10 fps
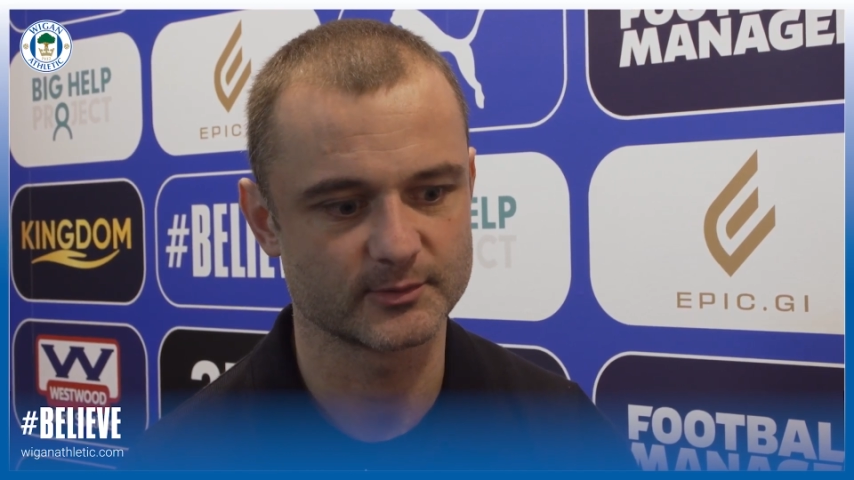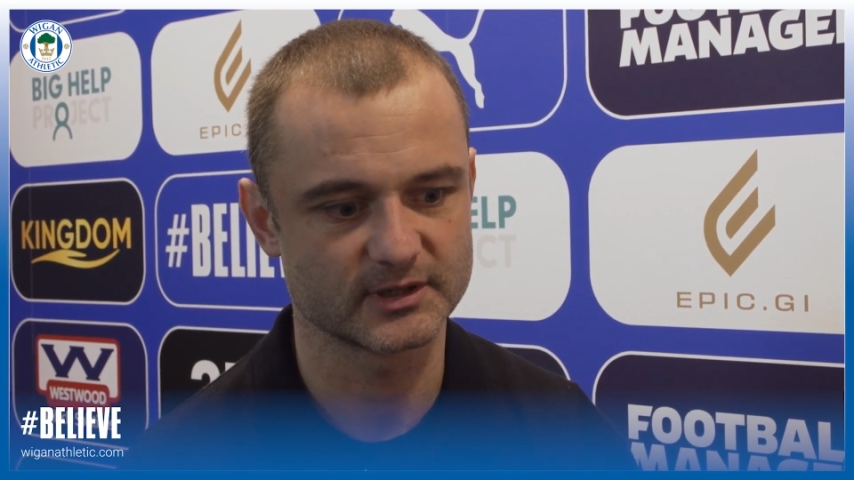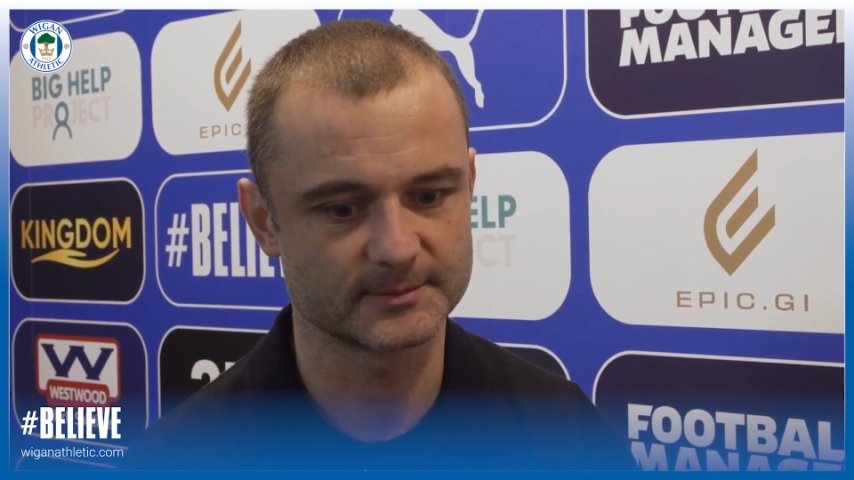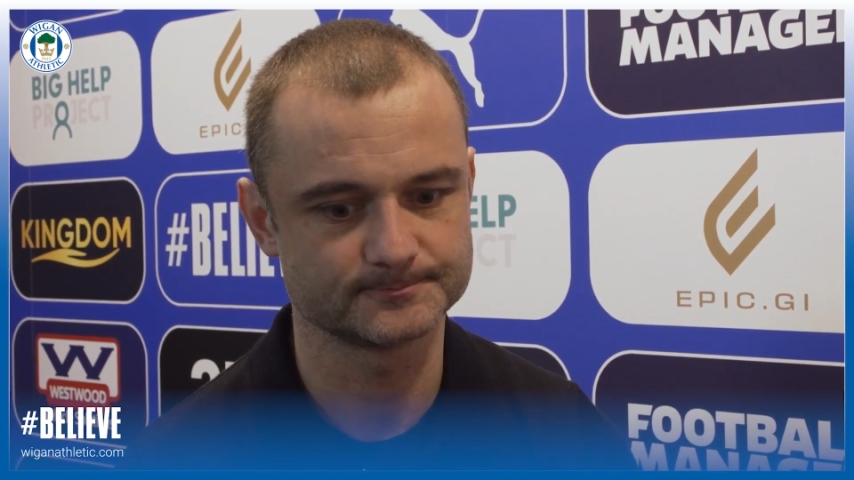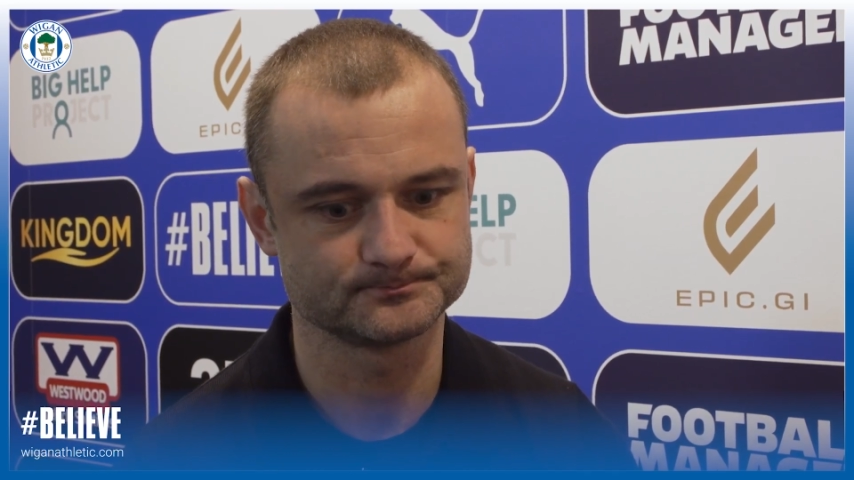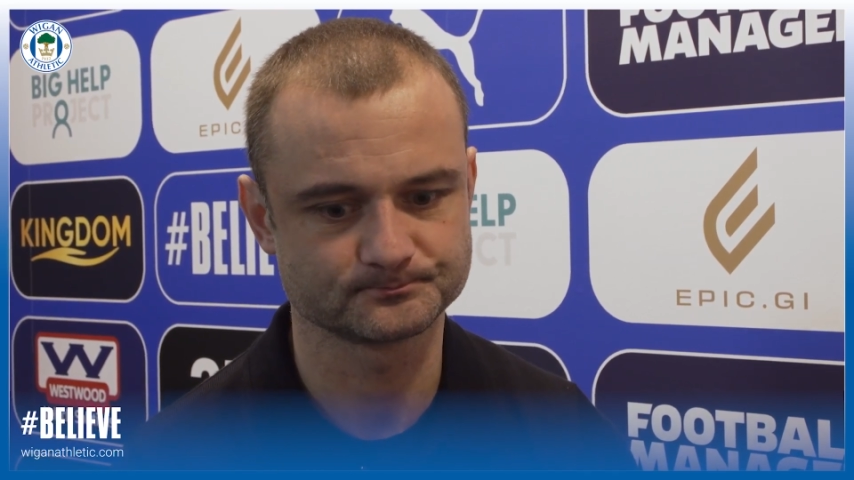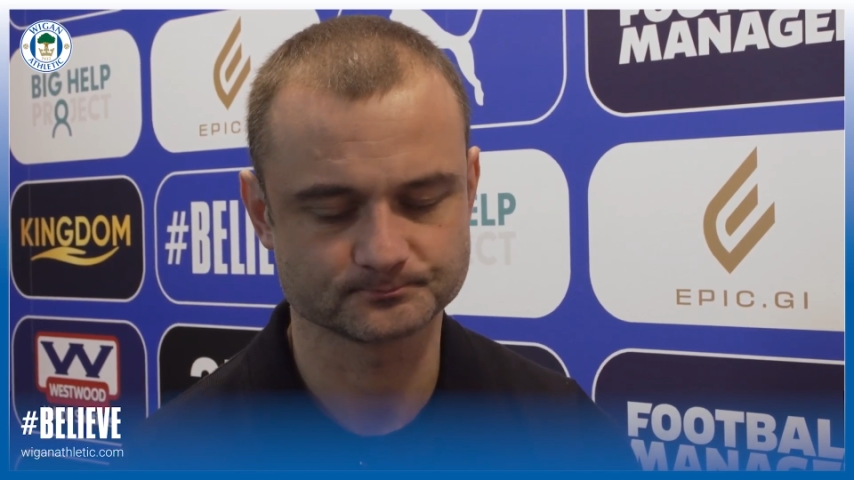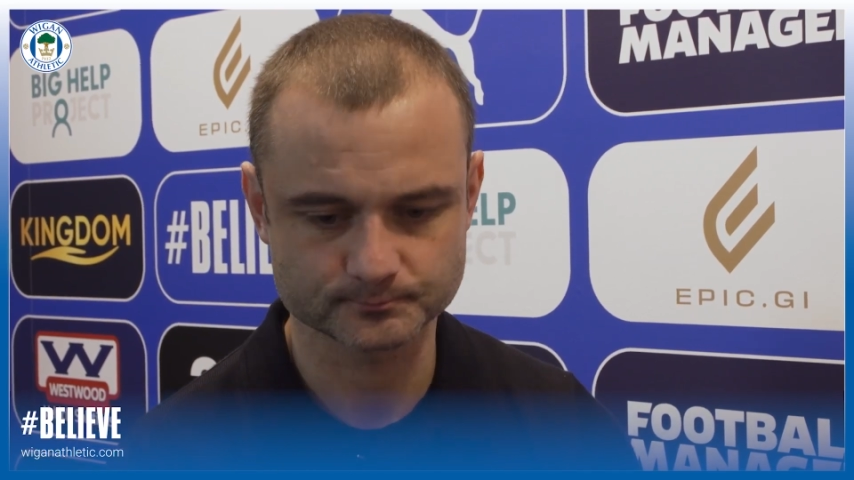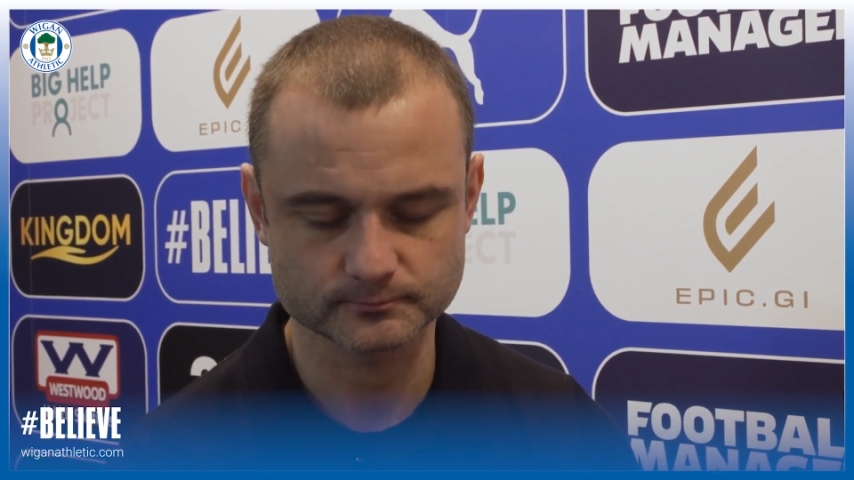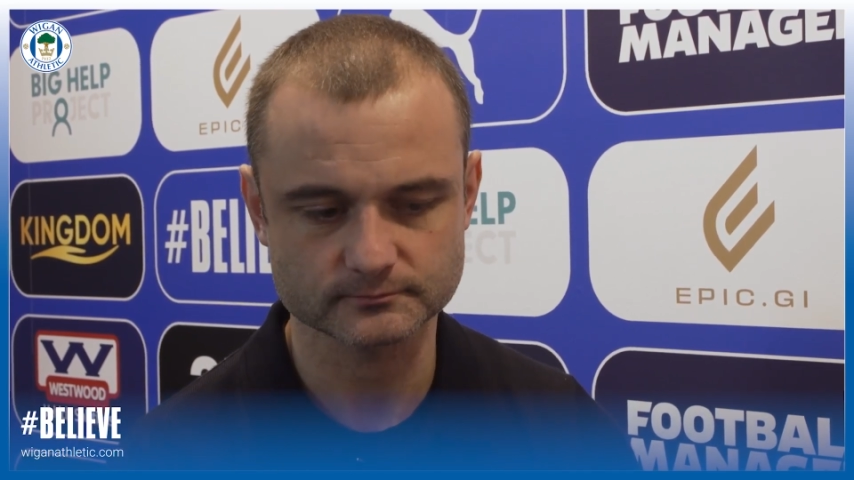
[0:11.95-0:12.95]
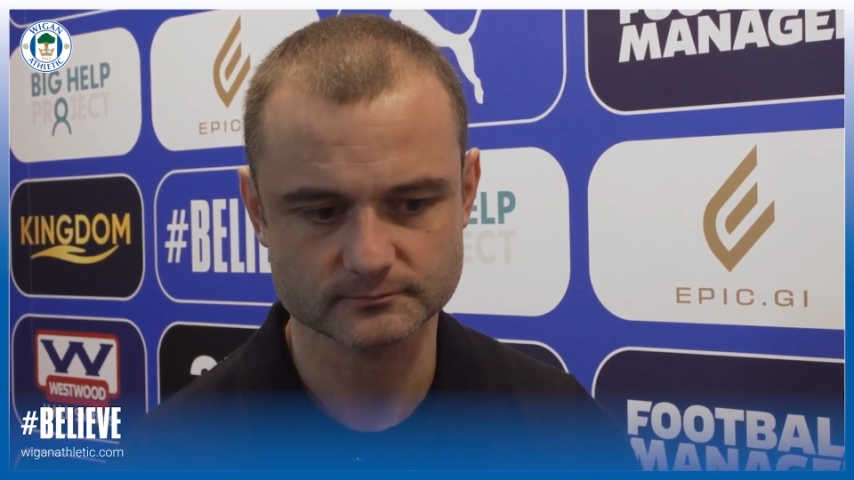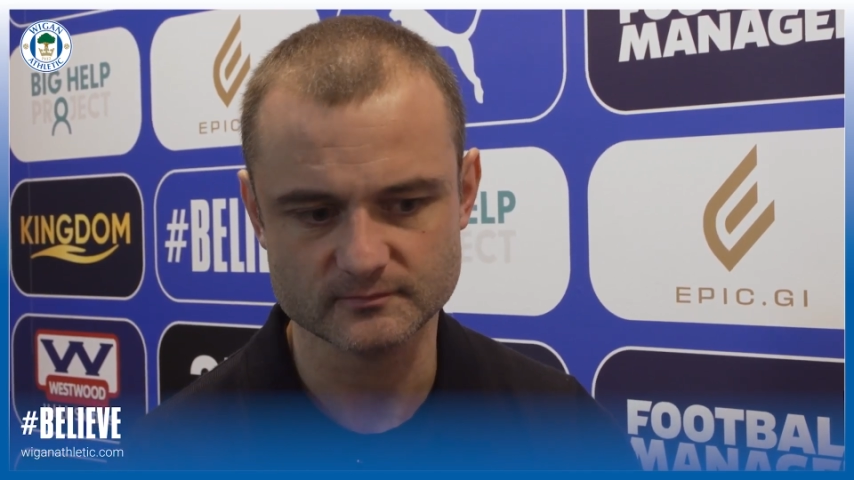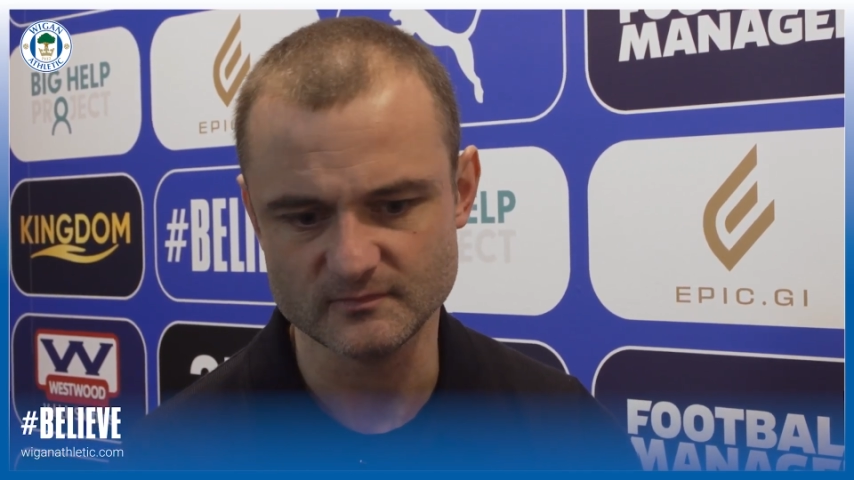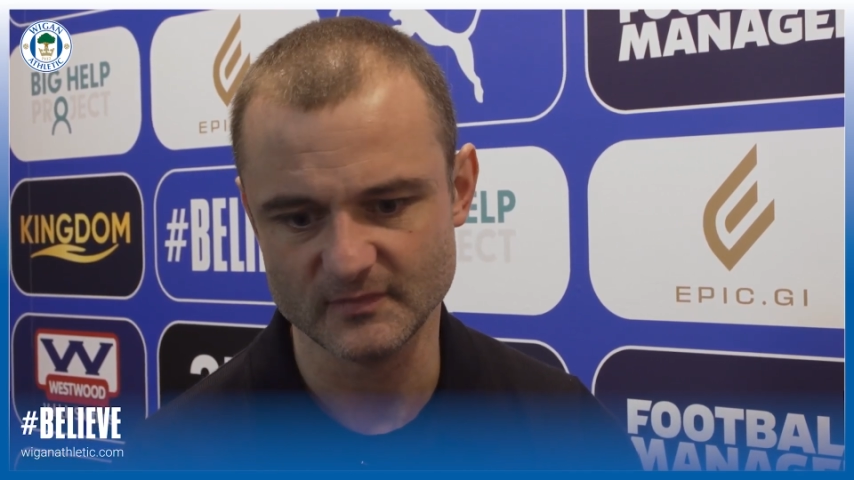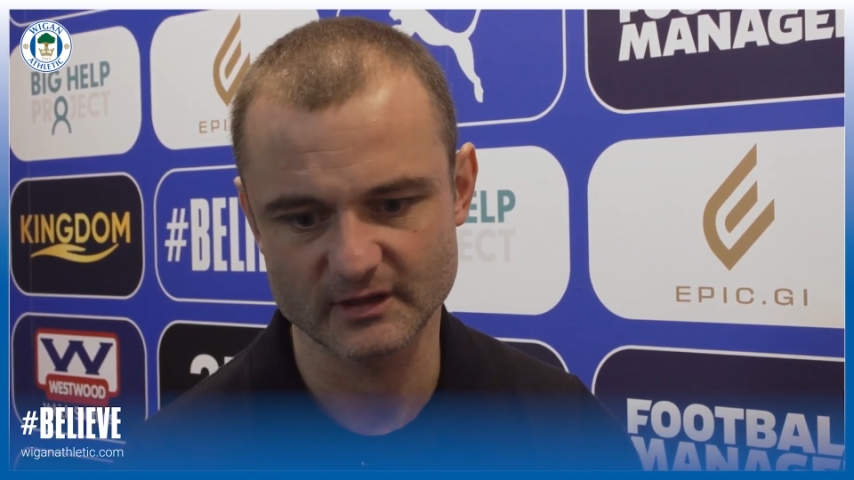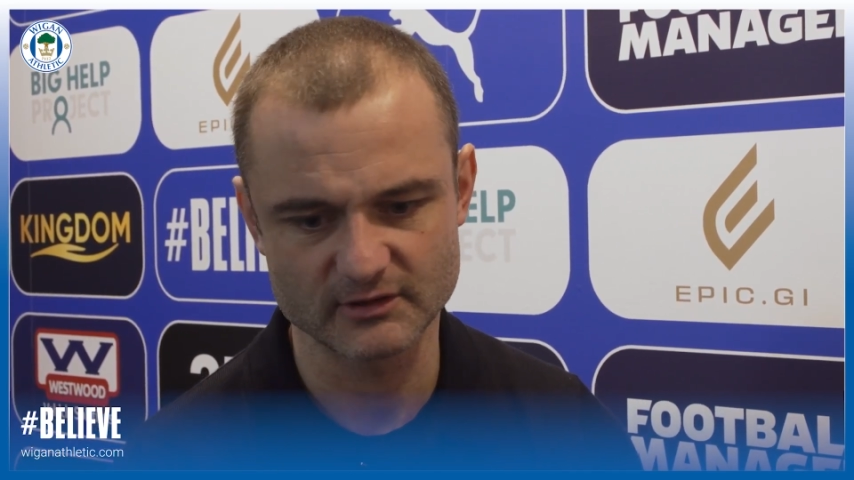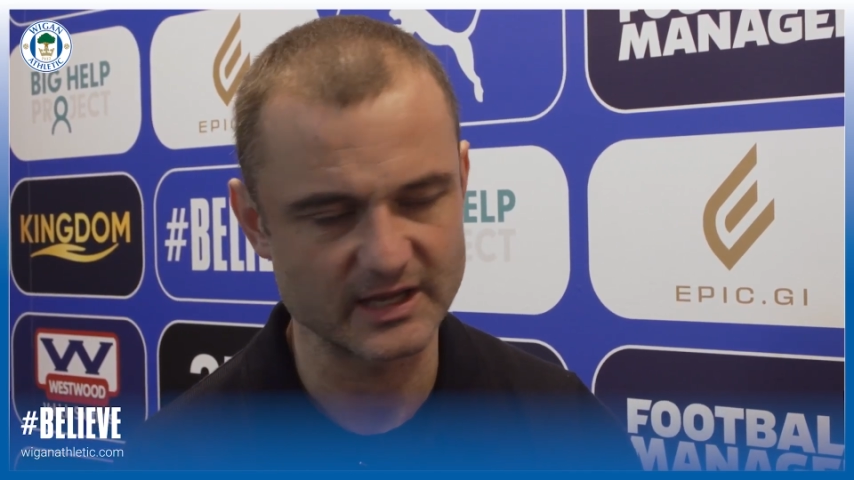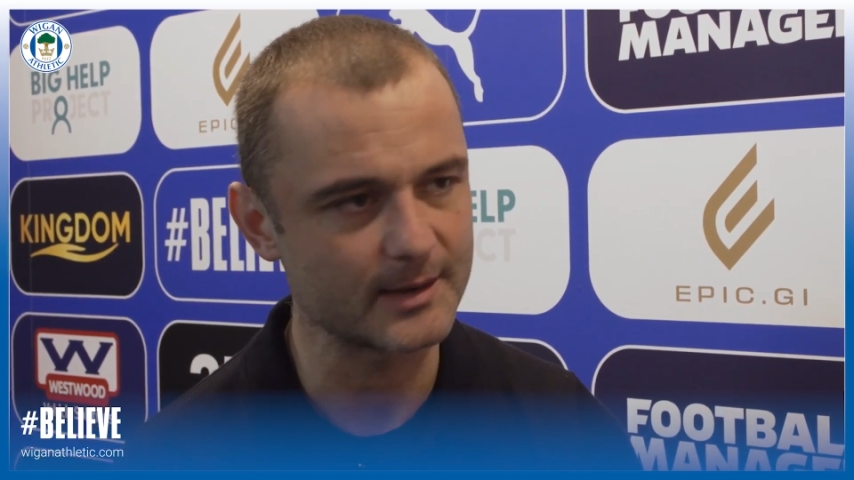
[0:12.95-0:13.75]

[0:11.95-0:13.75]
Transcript: but I'm really